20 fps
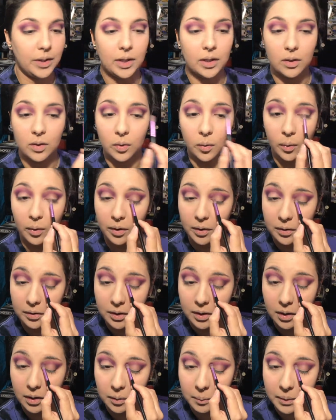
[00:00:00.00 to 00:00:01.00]
inner corners
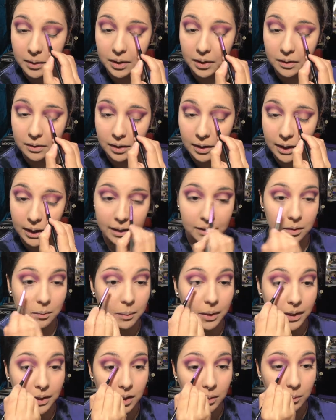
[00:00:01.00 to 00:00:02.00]
here because I like to
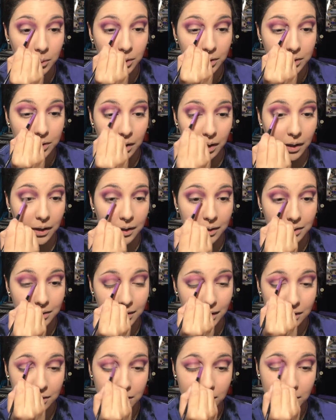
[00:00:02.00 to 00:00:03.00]
make them real dark because
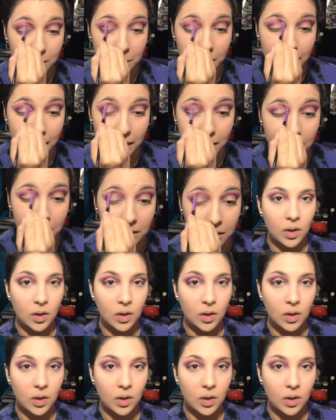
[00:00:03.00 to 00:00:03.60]
that's just me.